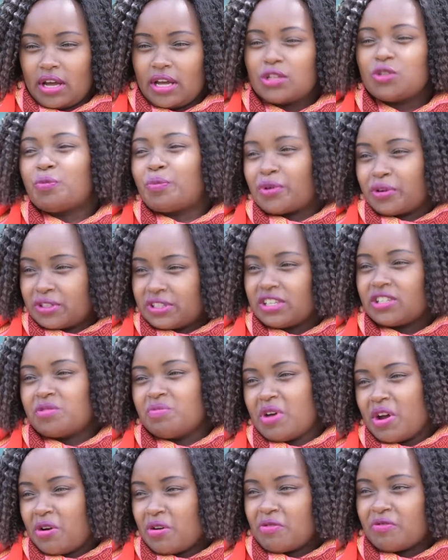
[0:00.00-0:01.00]
to protect
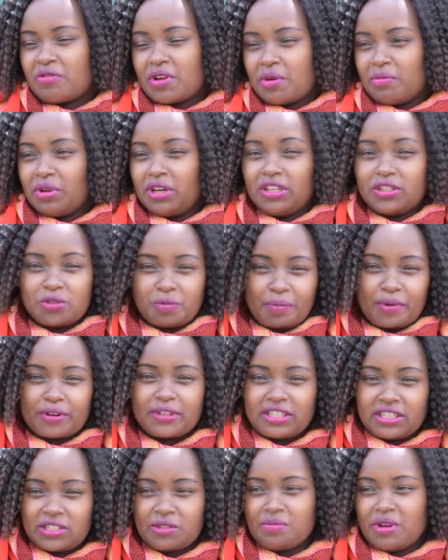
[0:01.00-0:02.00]
my own family, to
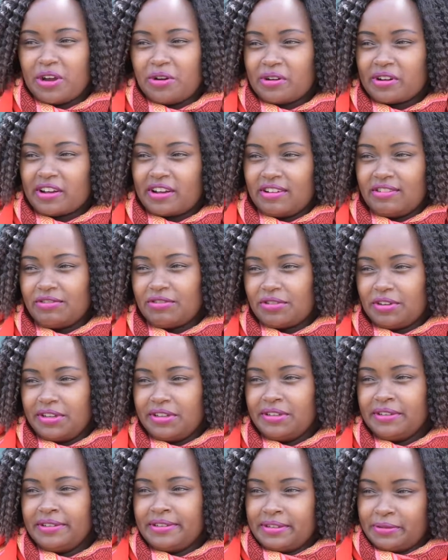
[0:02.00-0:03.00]
protect my own country.
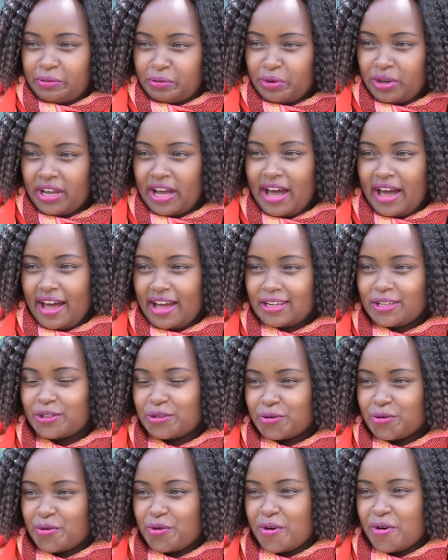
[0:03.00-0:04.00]
We had
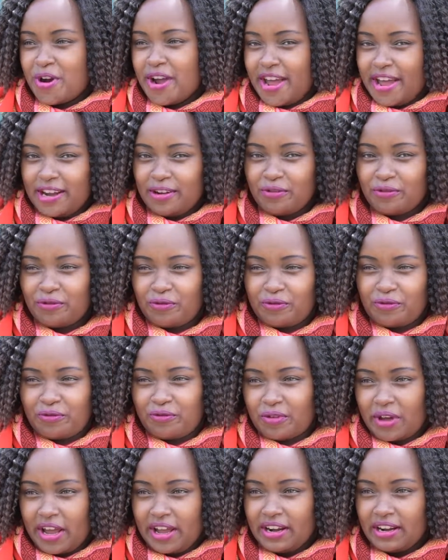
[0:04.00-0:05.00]
to go
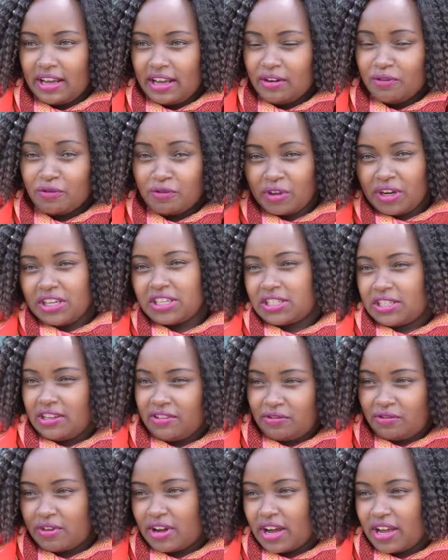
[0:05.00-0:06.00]
and finish the
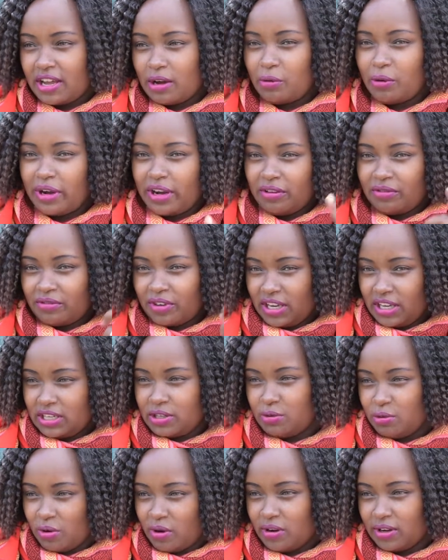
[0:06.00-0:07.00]
fire wherever
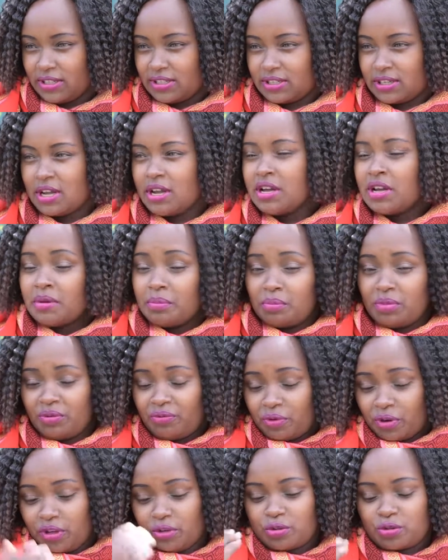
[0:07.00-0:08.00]
it was
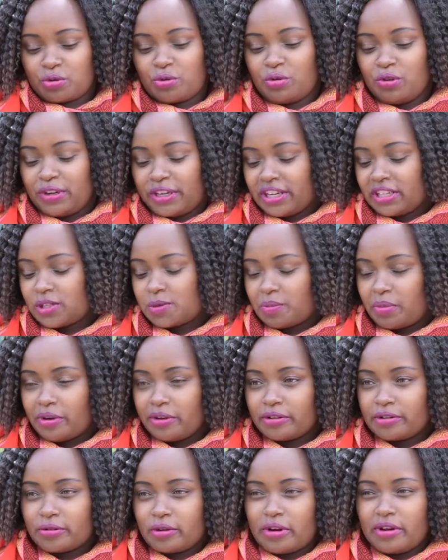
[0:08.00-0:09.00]
before it could
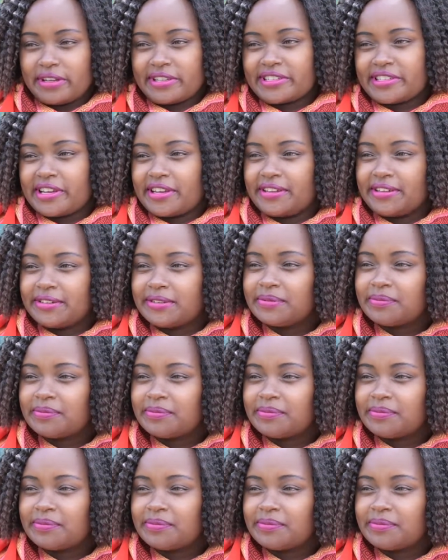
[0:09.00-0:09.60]
explode to our side.